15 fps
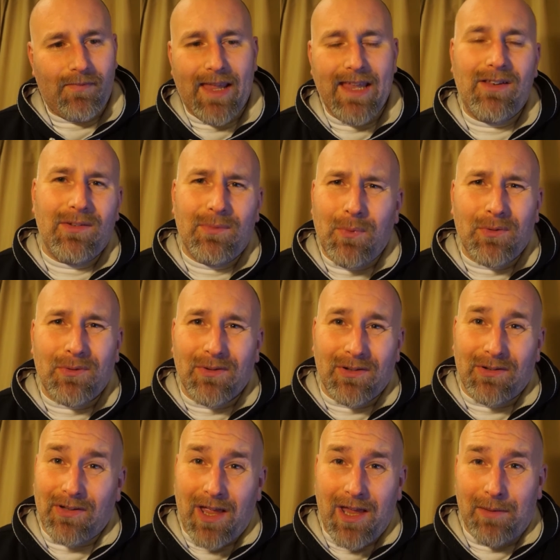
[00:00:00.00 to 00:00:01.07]
It just wasn't the
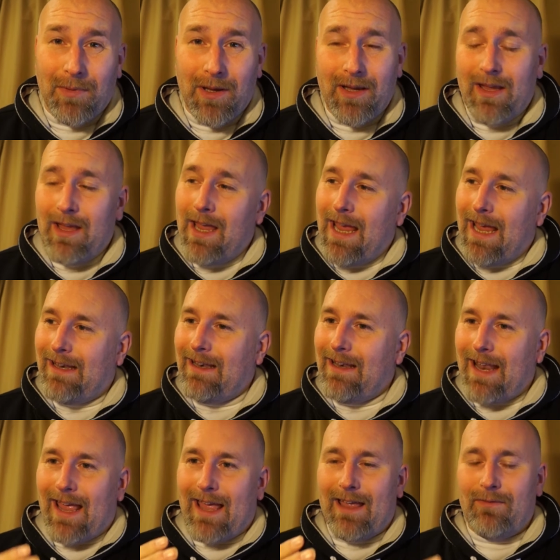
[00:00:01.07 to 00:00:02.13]
same. It
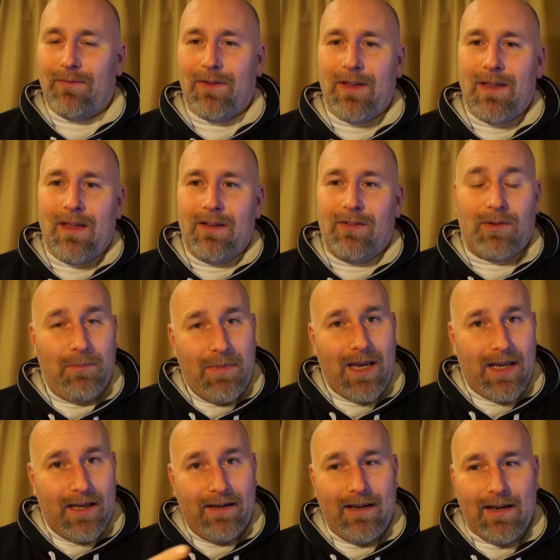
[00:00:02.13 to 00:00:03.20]
didn't have, to me,
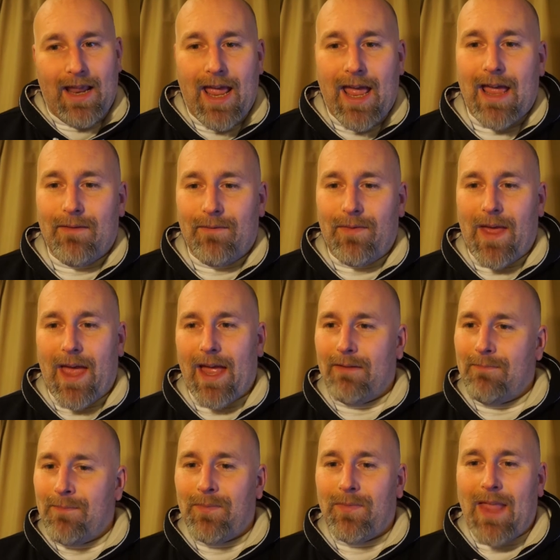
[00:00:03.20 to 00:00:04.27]
it didn't have that
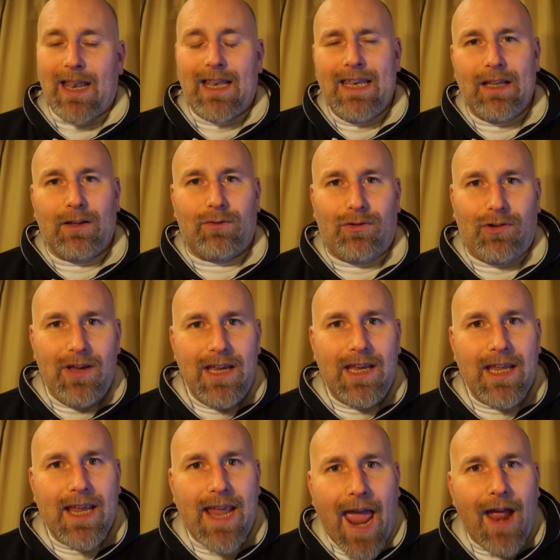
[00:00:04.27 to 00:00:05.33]
little
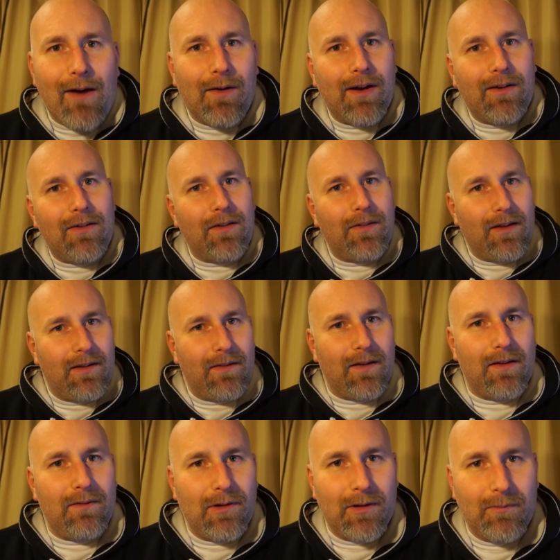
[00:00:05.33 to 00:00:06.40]
cheeky character
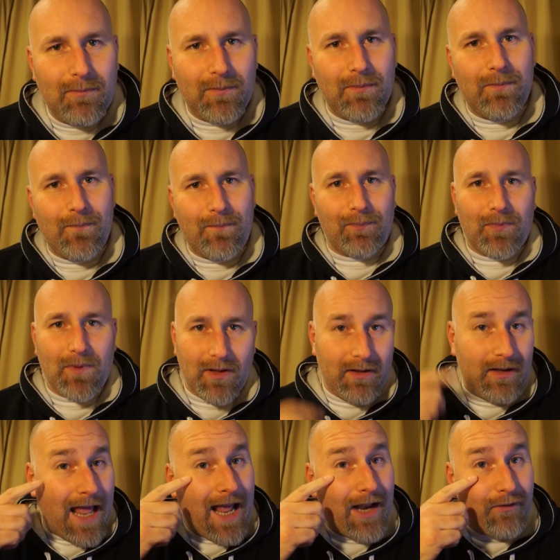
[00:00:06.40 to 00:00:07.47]
that
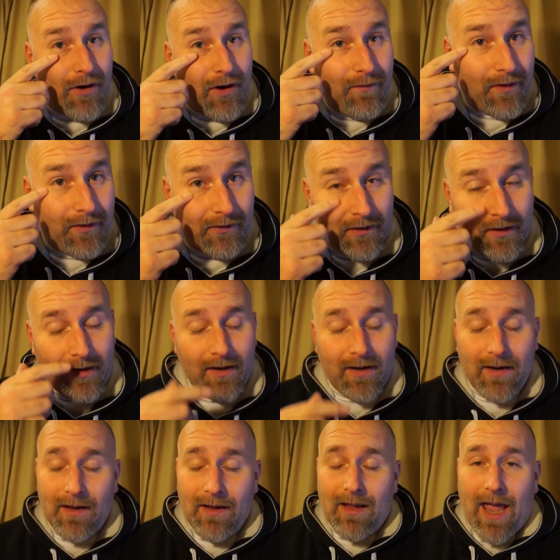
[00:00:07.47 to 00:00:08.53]
Land Rovers
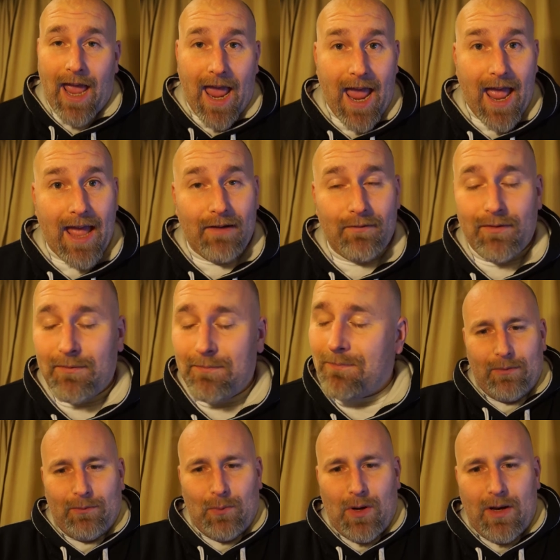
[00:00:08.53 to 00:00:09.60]
have.
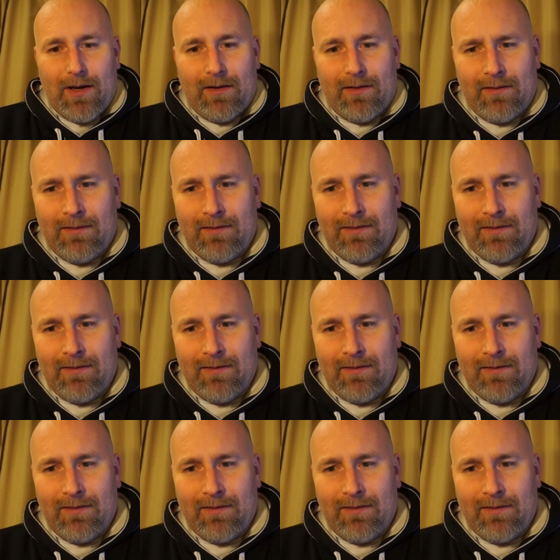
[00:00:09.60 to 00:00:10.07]
There's one